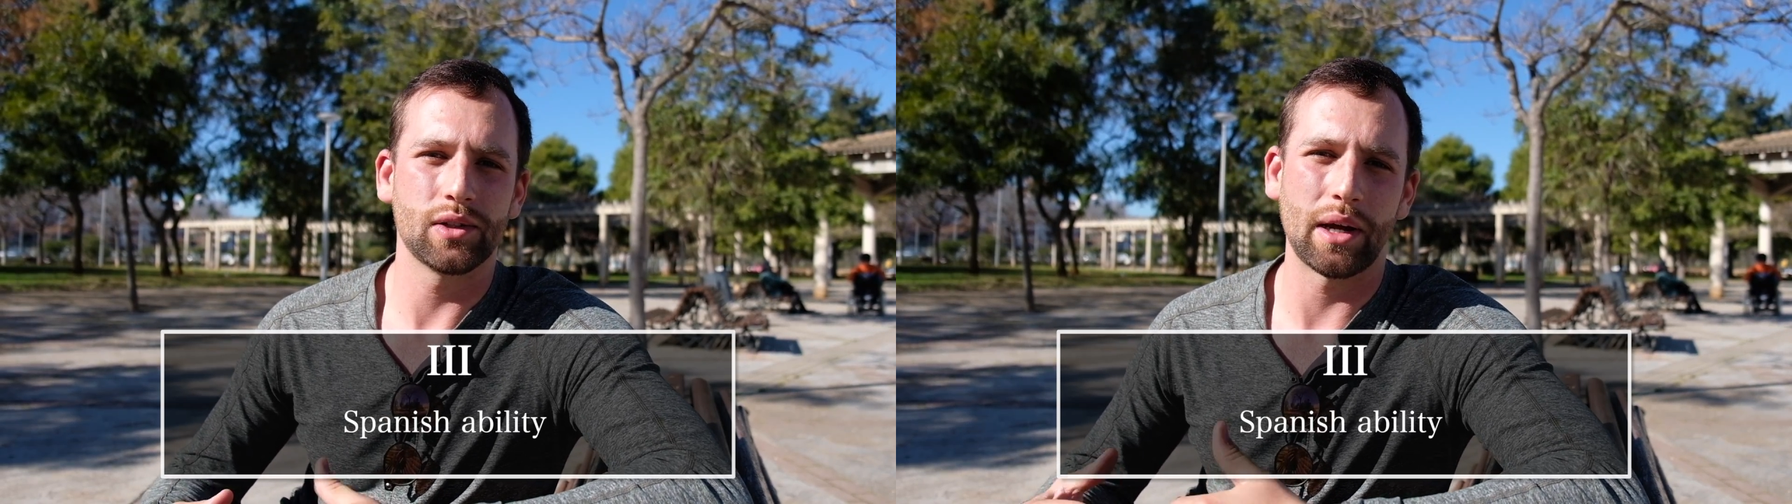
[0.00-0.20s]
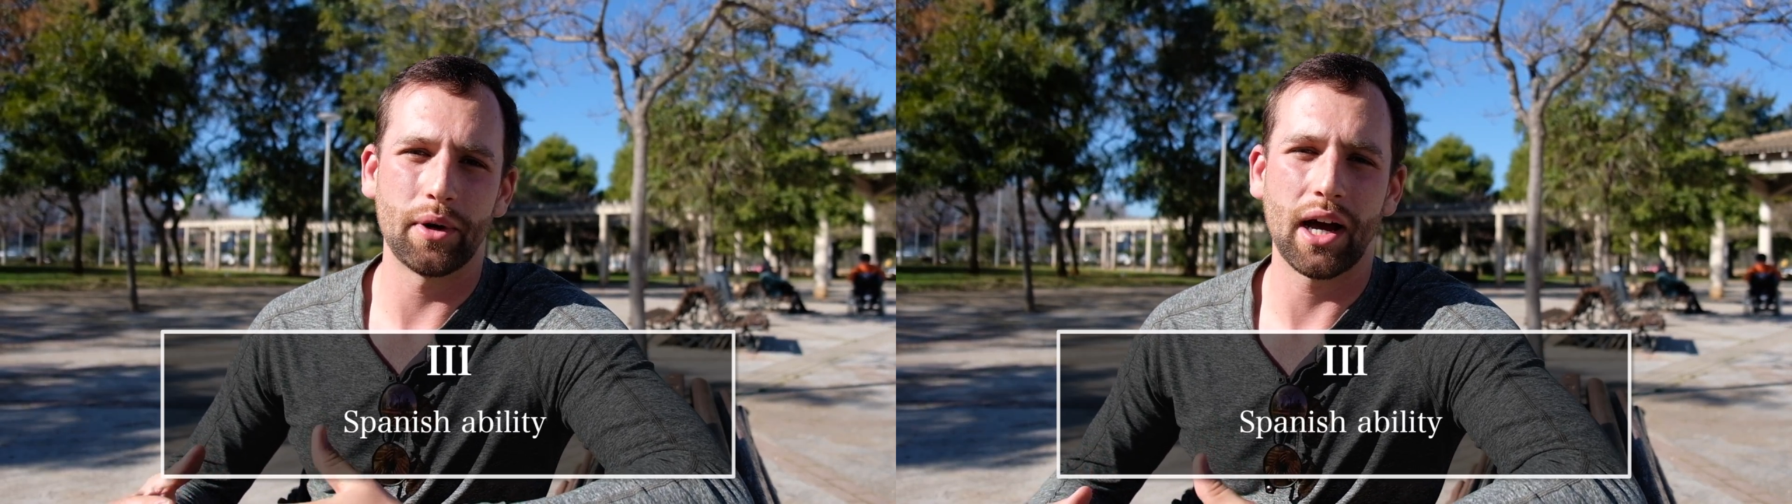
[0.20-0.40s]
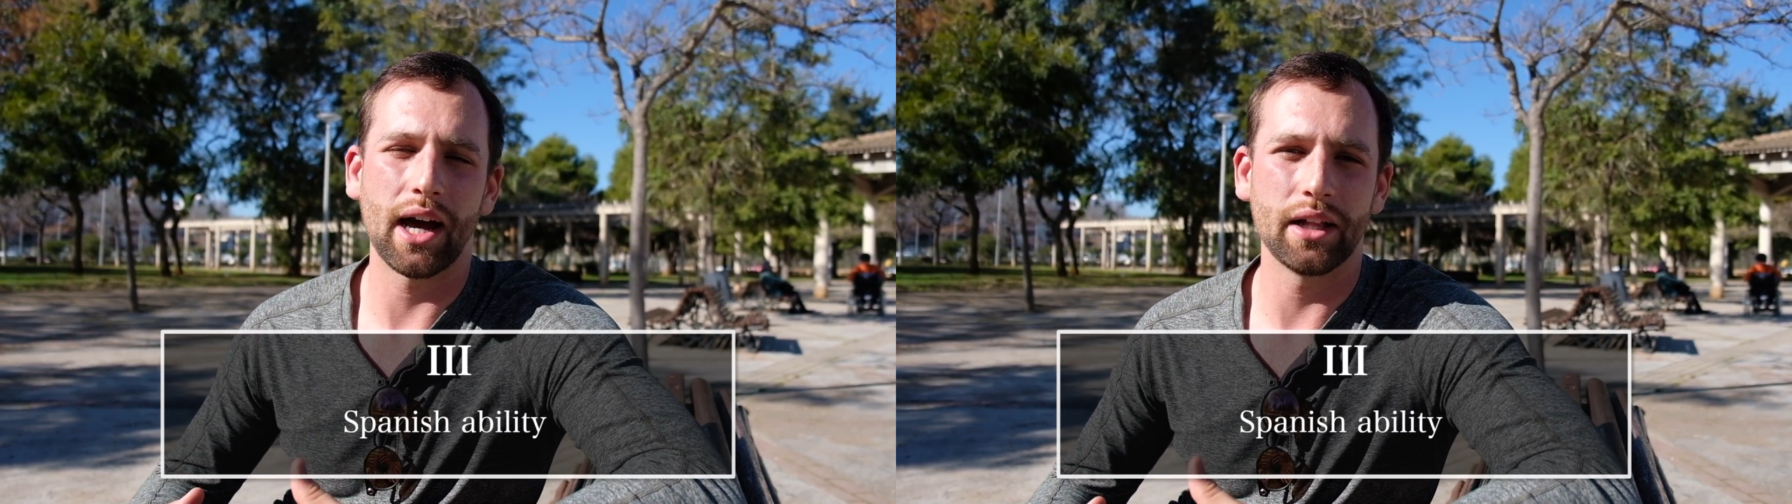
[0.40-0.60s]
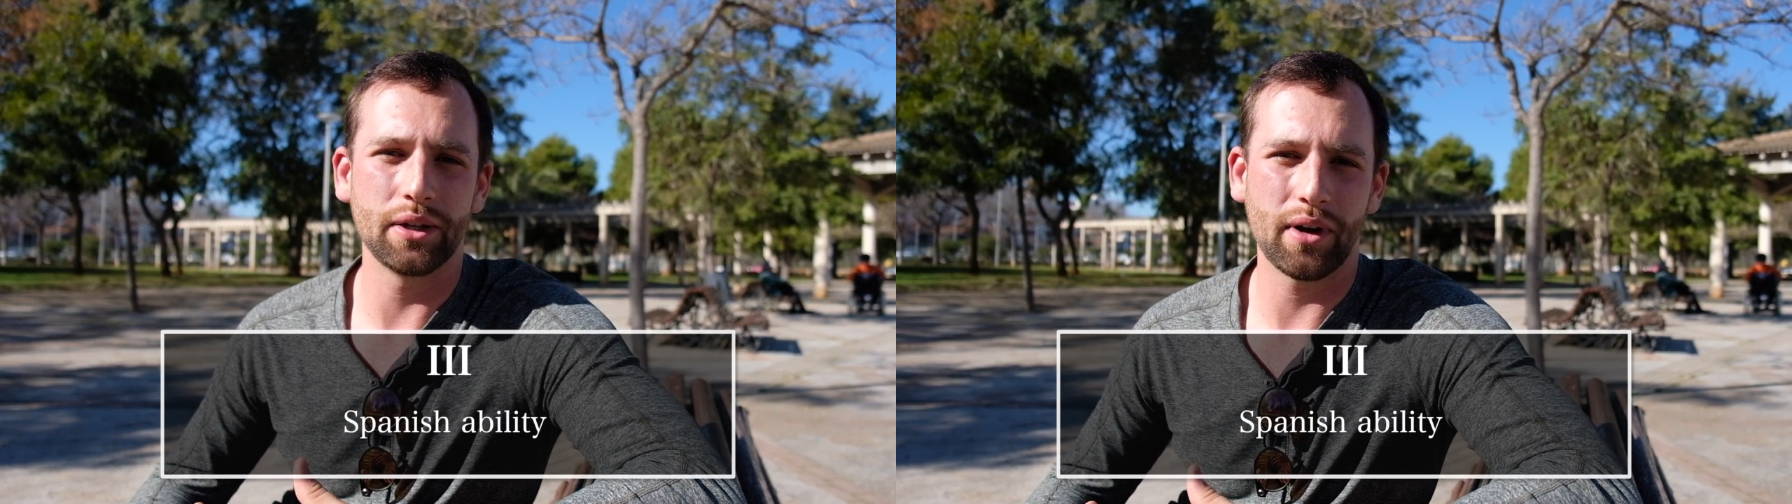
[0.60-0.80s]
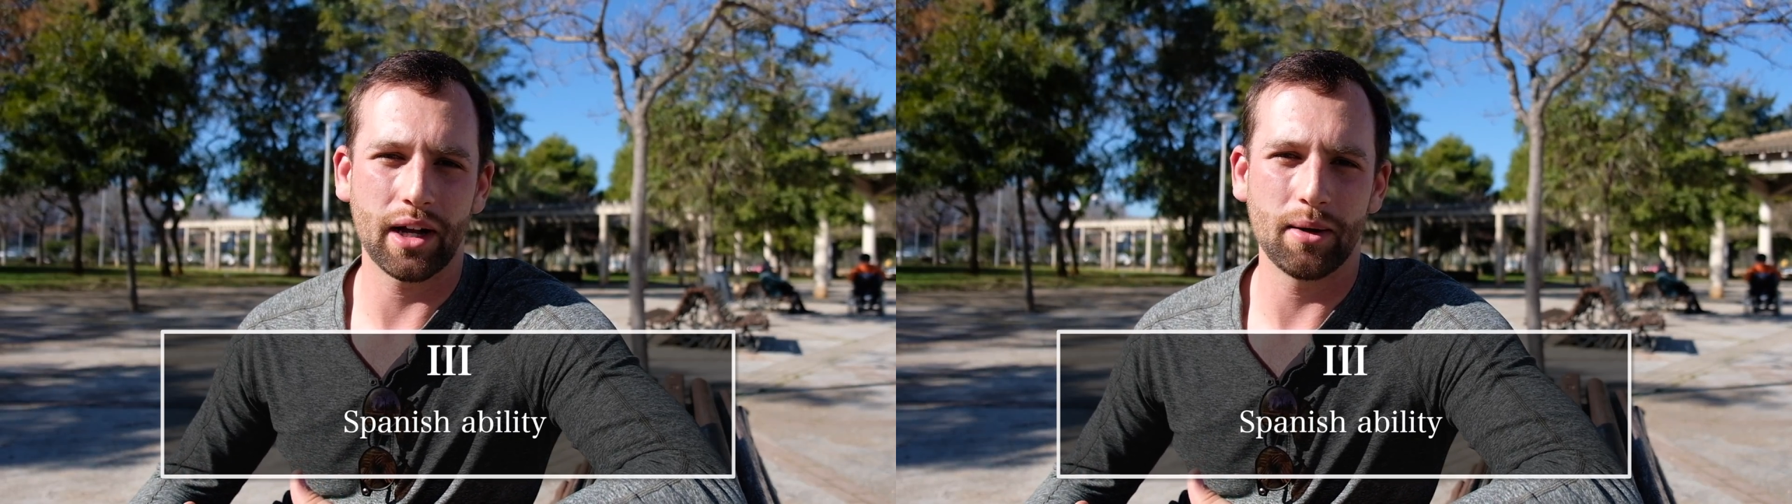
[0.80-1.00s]
So I would
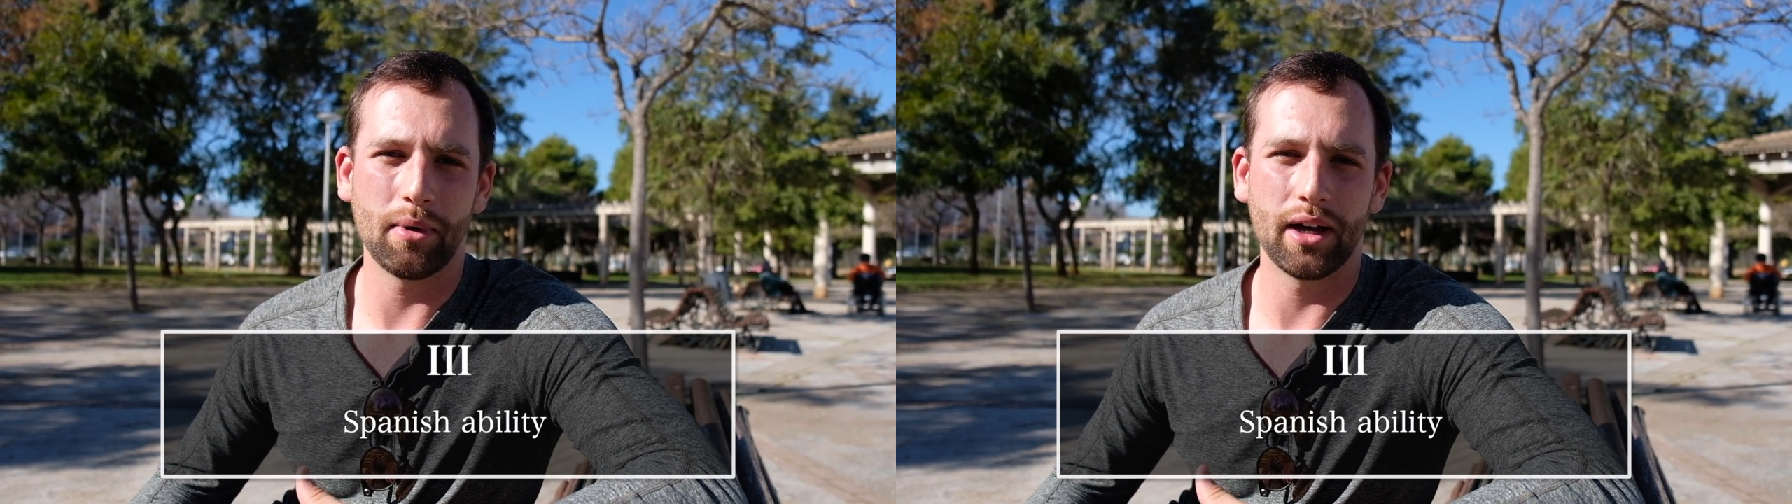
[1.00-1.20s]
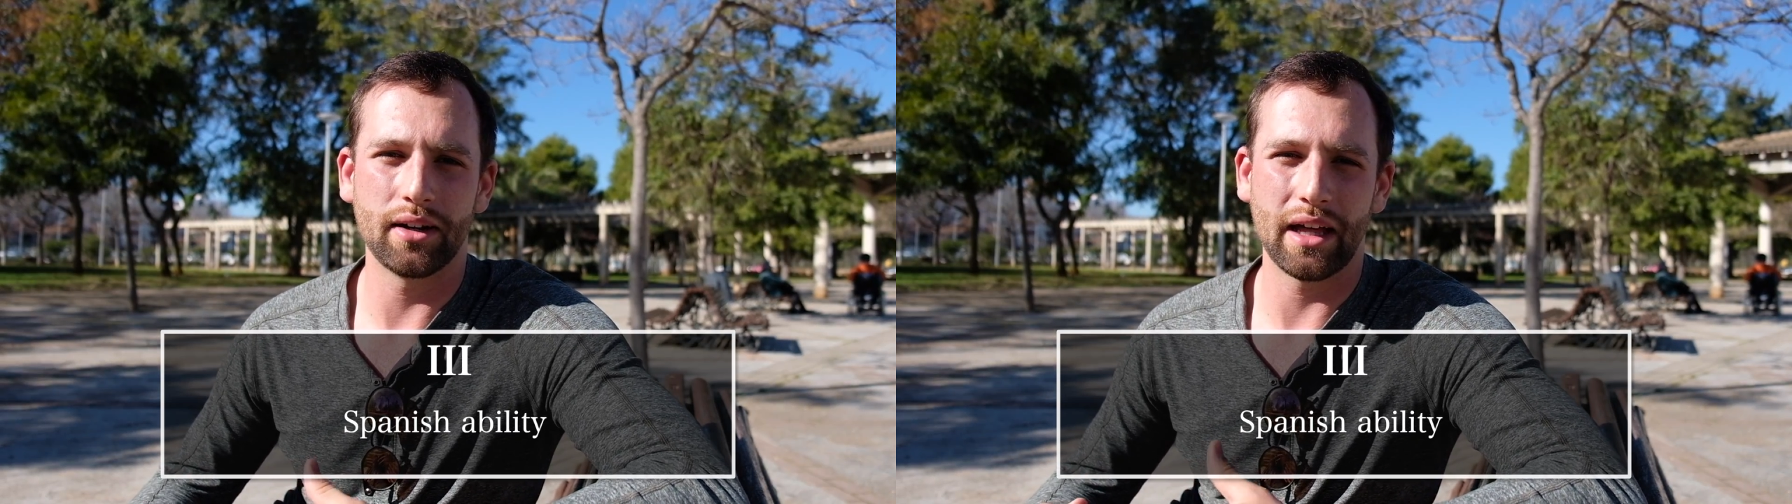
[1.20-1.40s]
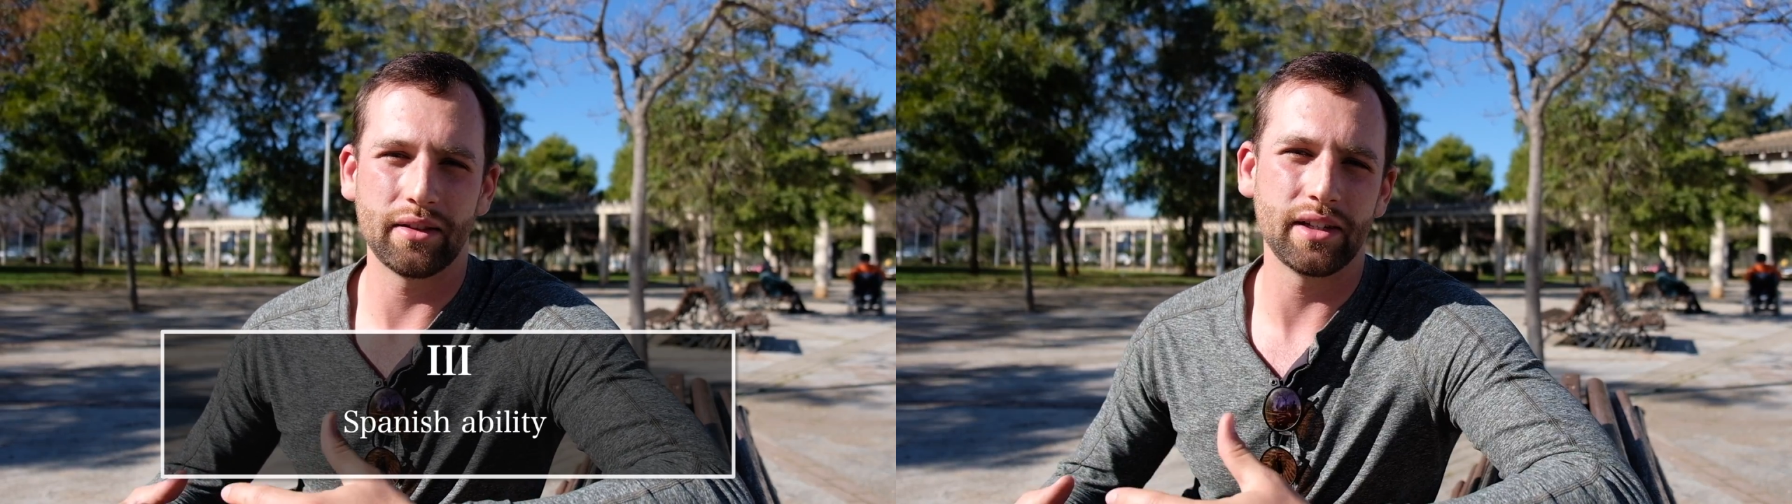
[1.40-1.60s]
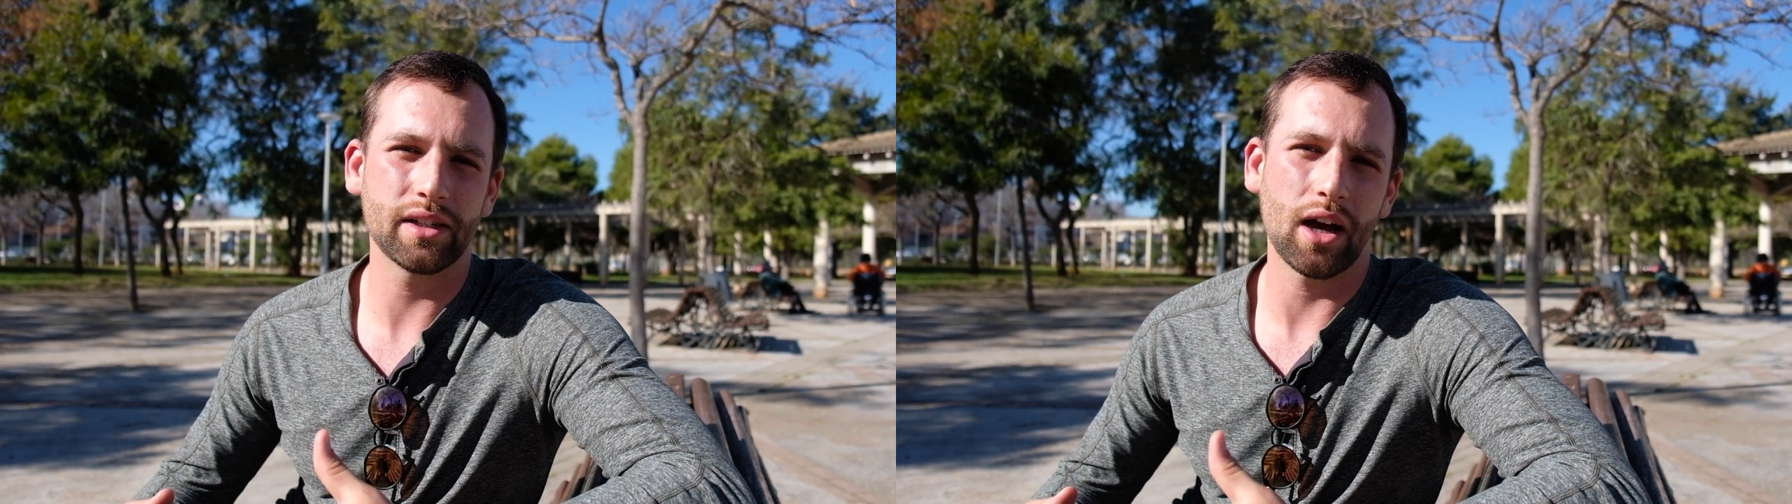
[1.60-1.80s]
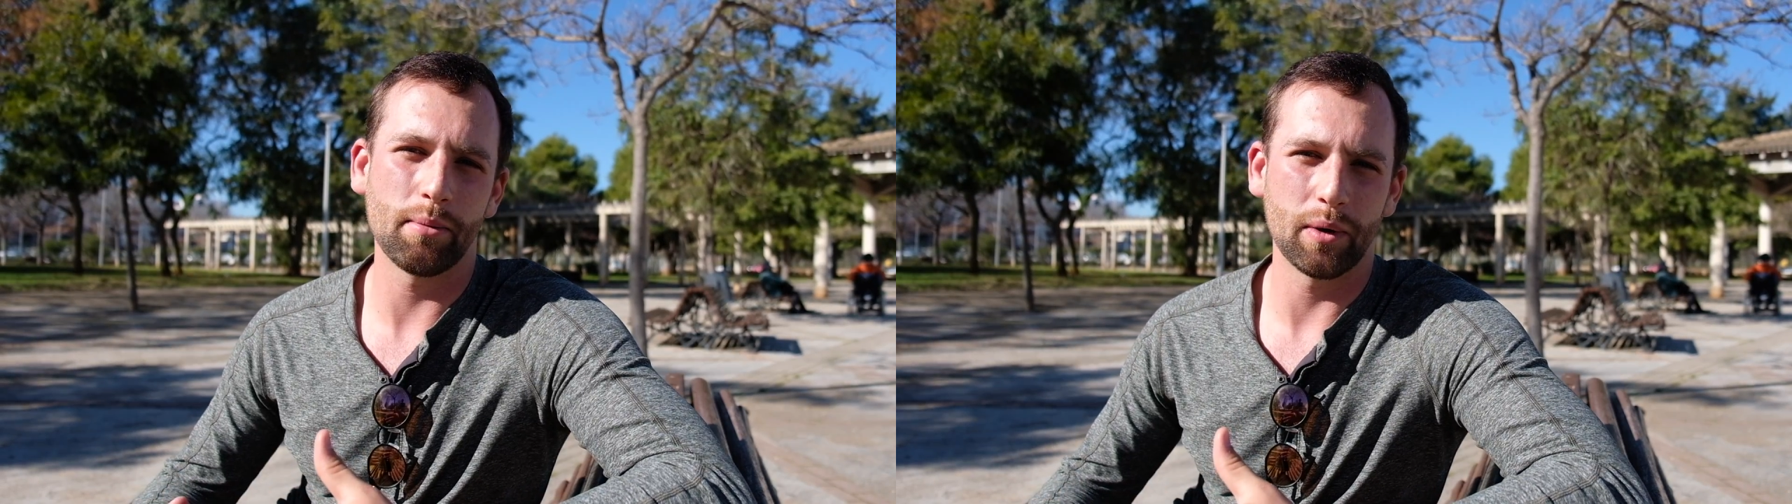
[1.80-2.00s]
highly recommend at least
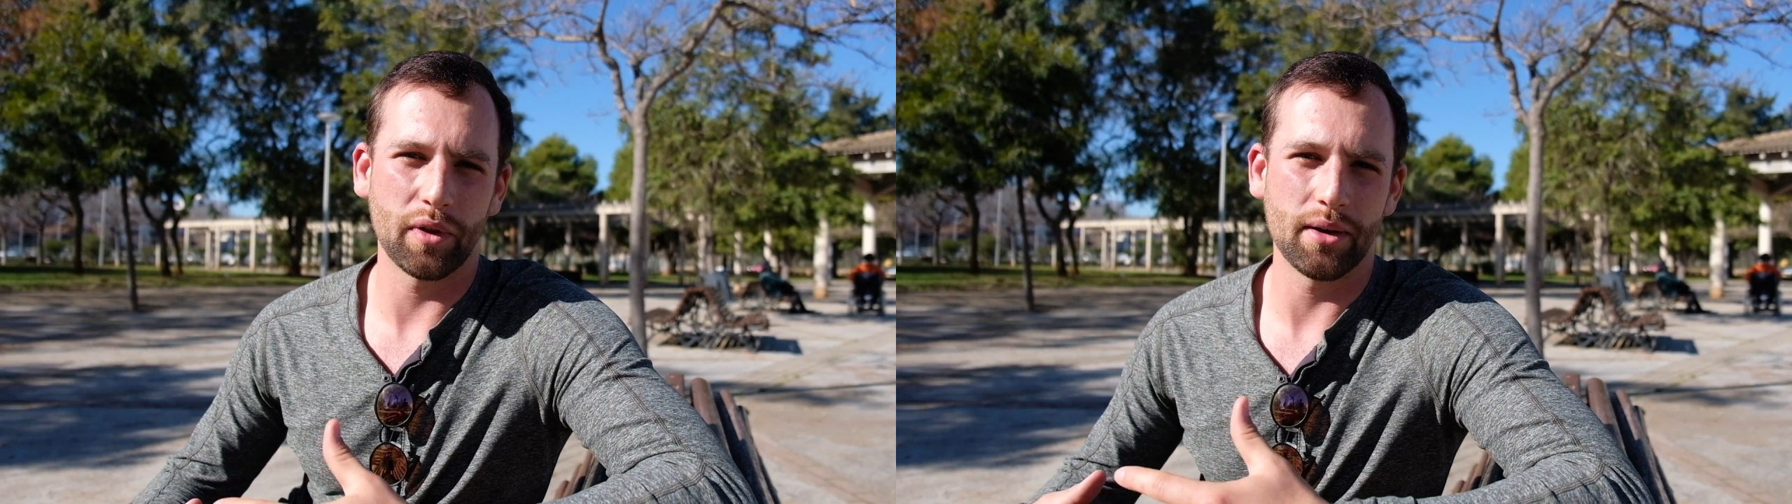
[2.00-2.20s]
coming with a